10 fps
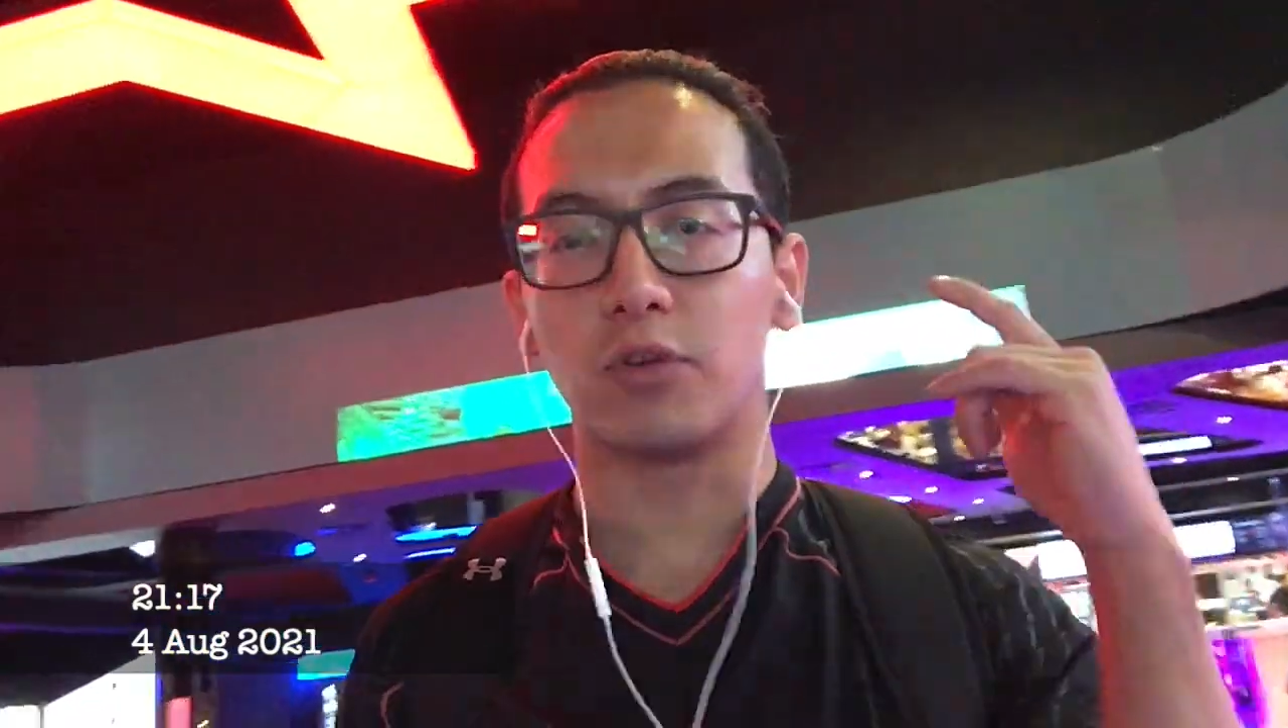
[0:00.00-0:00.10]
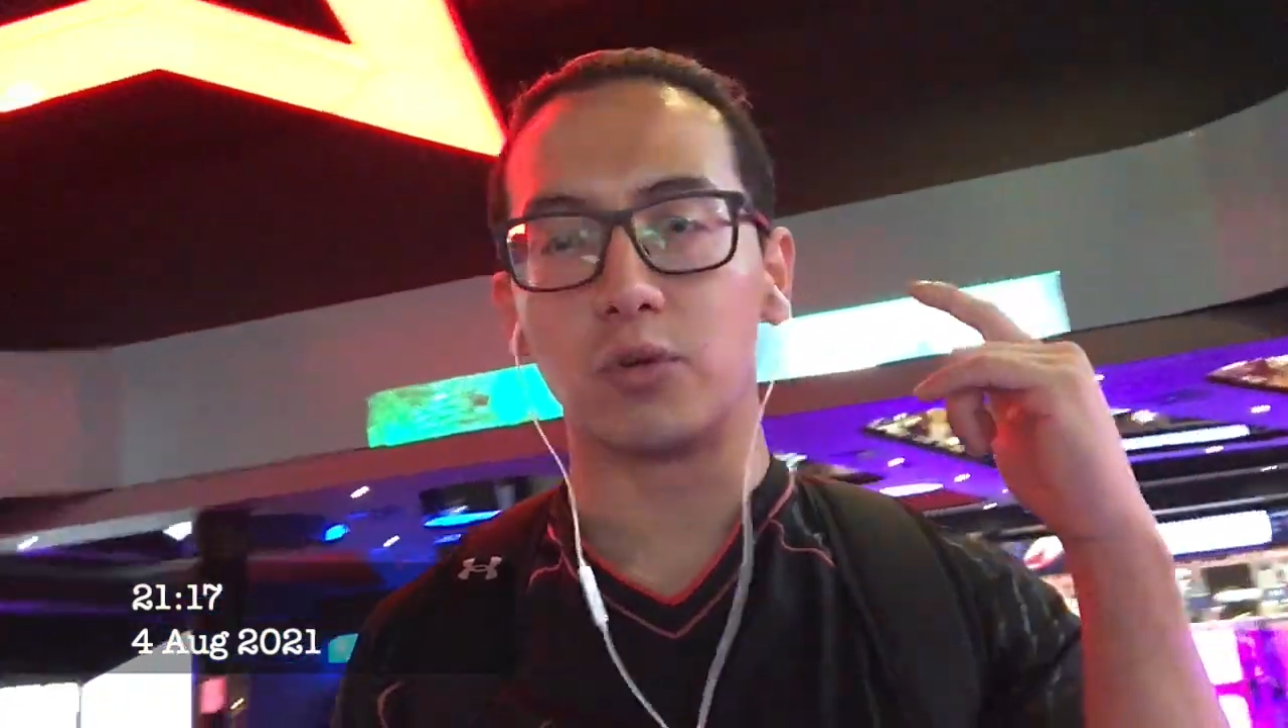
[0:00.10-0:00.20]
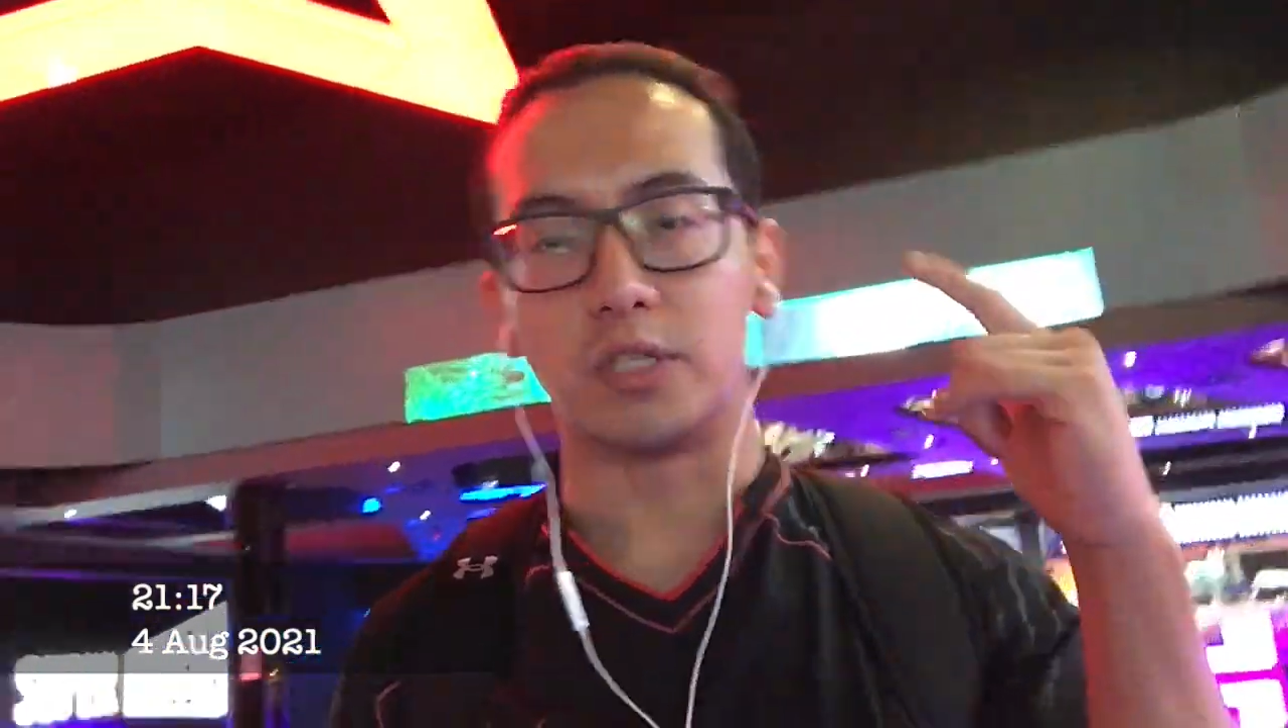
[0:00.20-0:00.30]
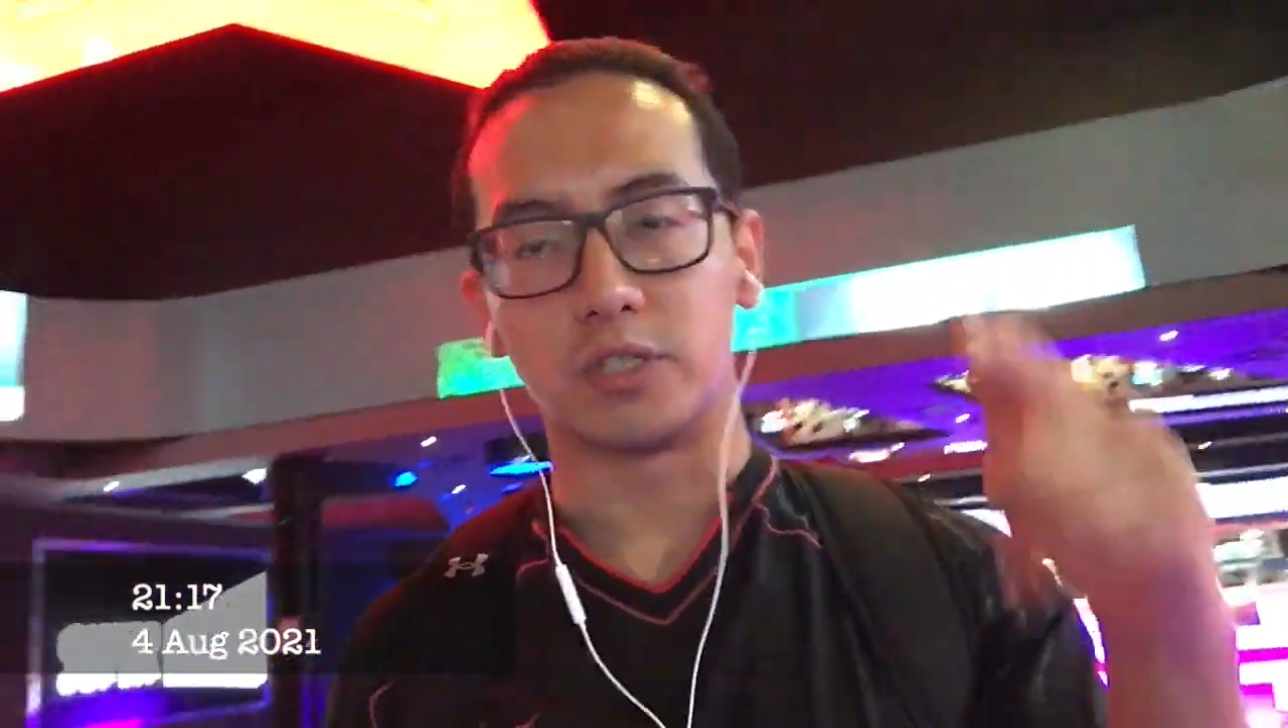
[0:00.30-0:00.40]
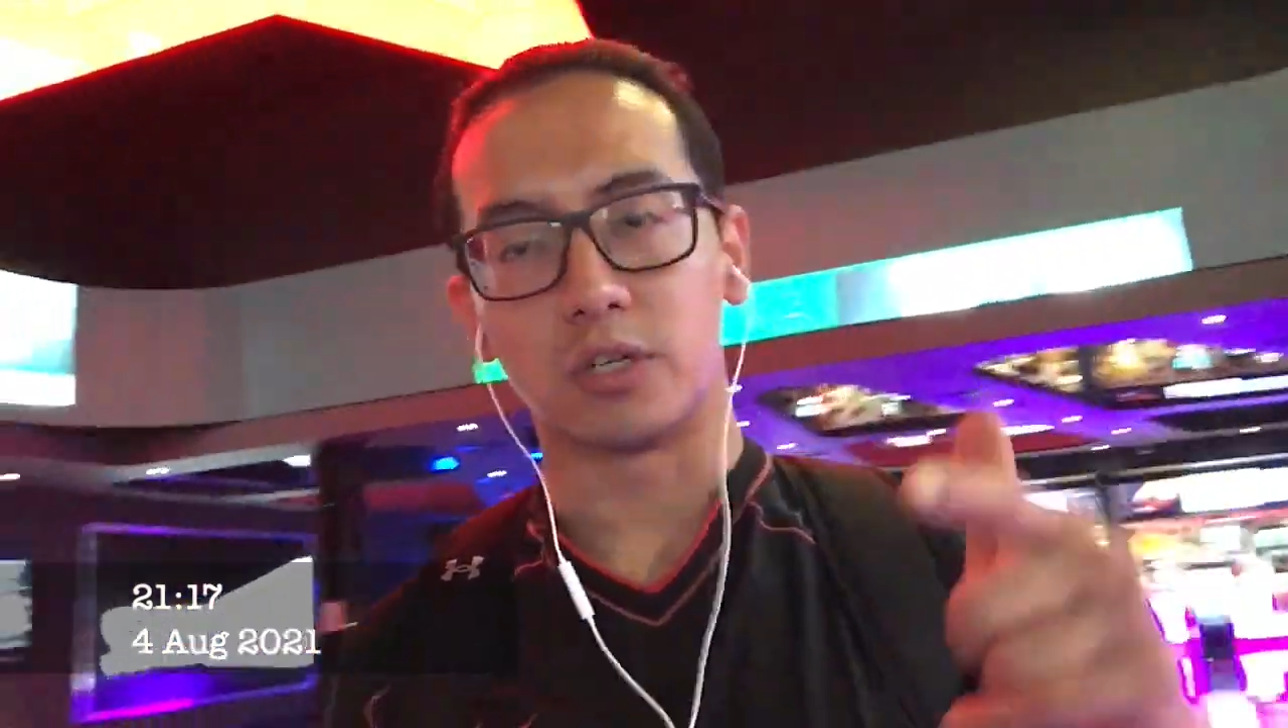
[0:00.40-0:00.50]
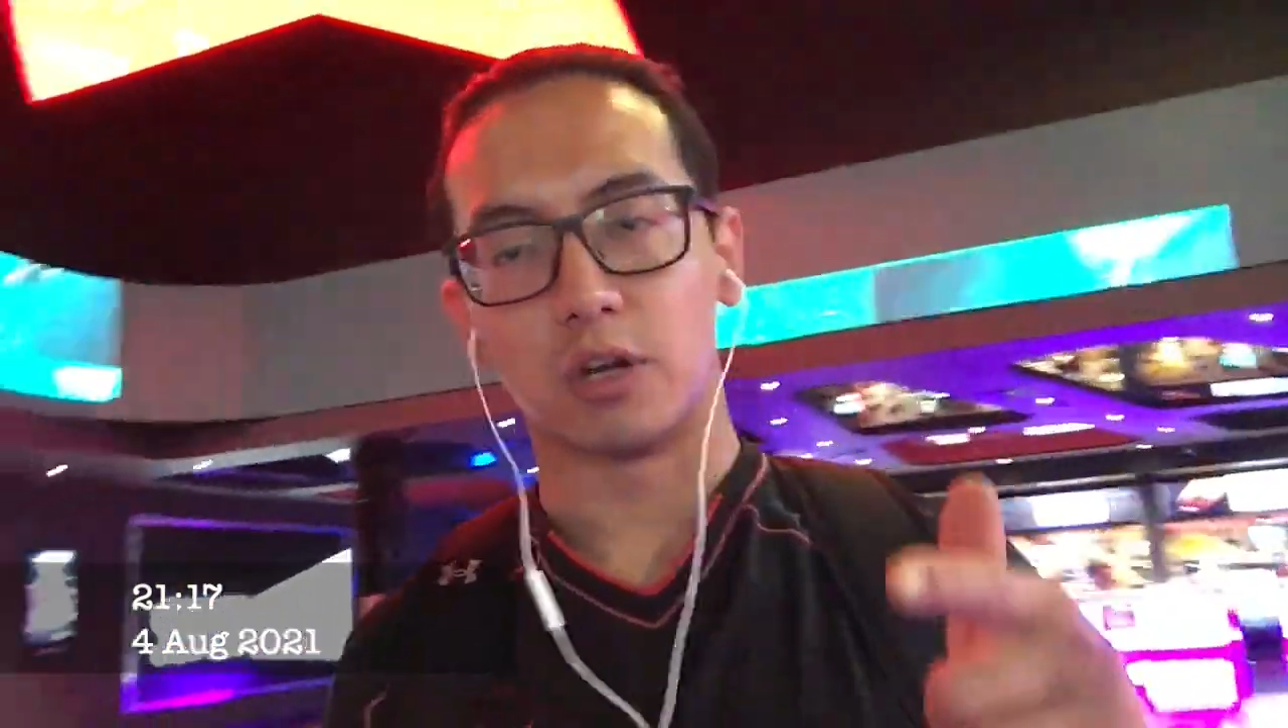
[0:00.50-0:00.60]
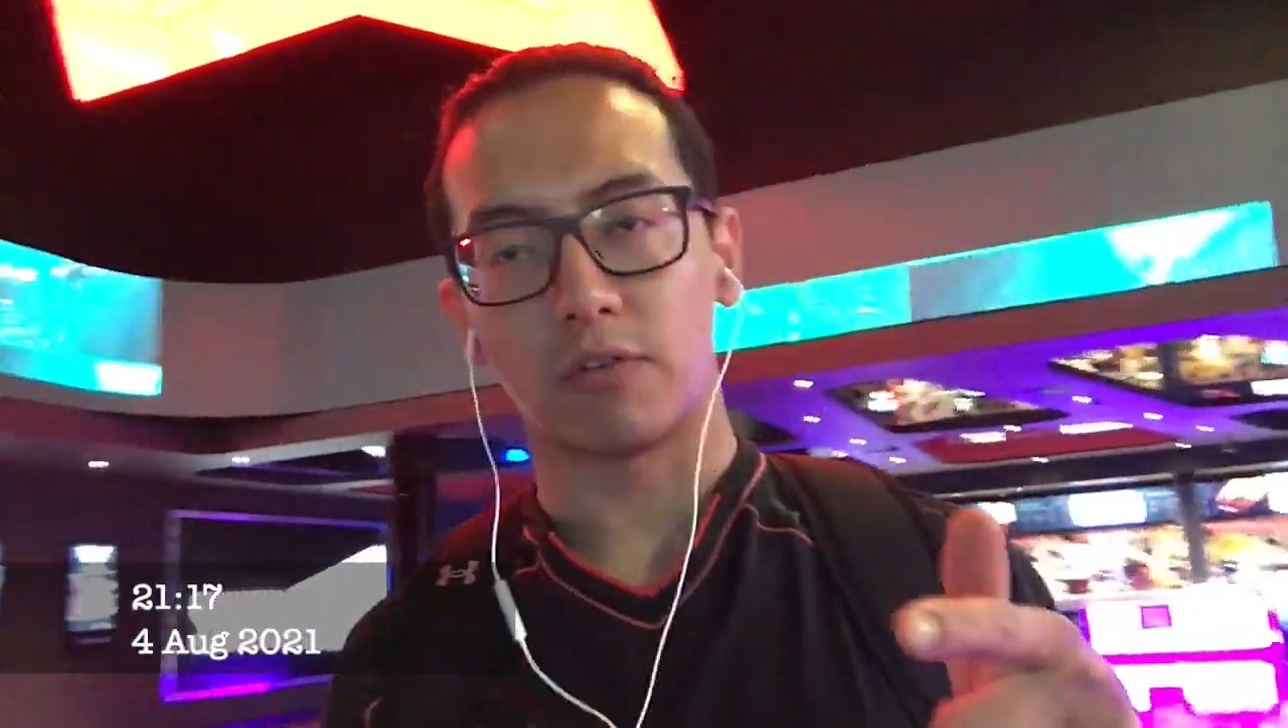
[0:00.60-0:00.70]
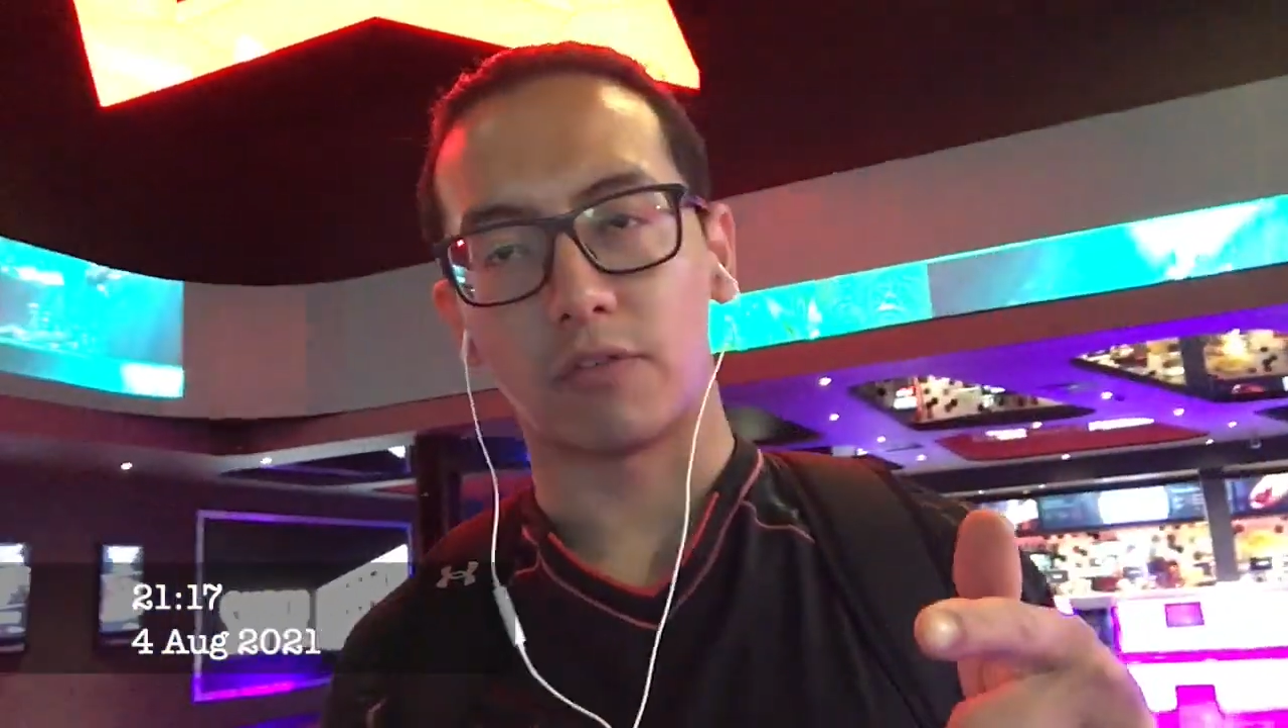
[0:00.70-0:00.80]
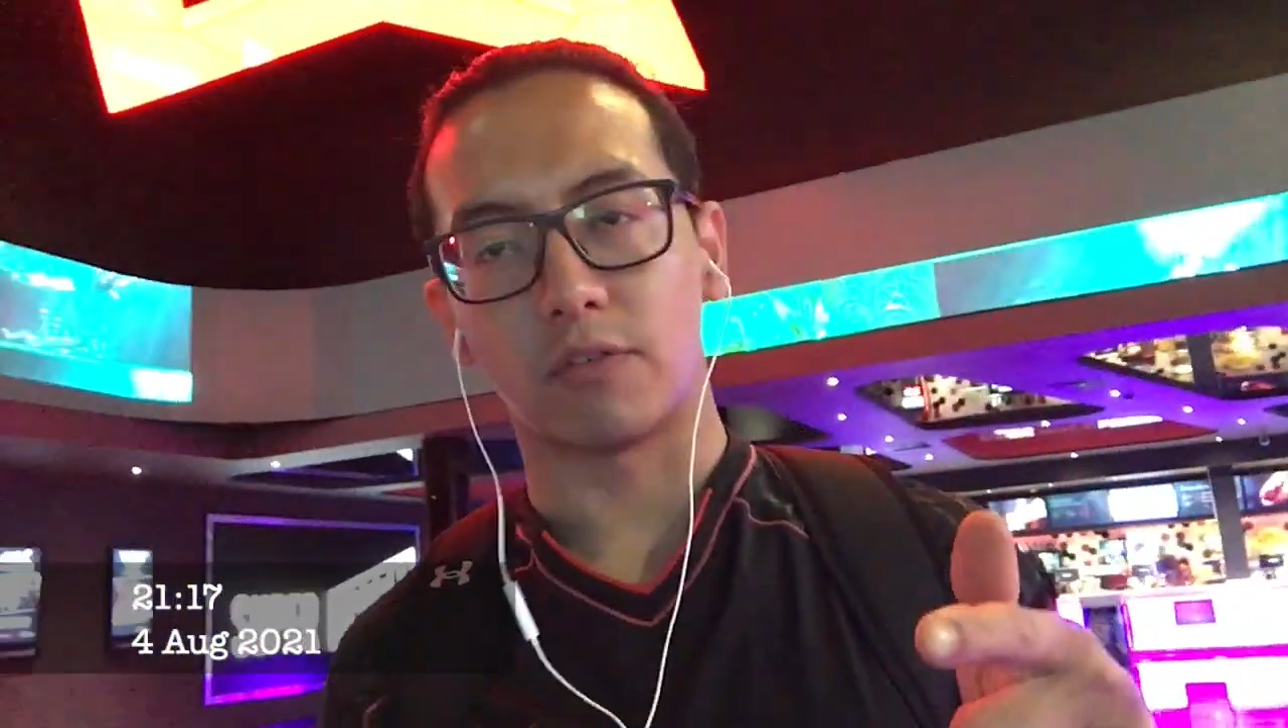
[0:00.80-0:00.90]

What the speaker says: you deserve,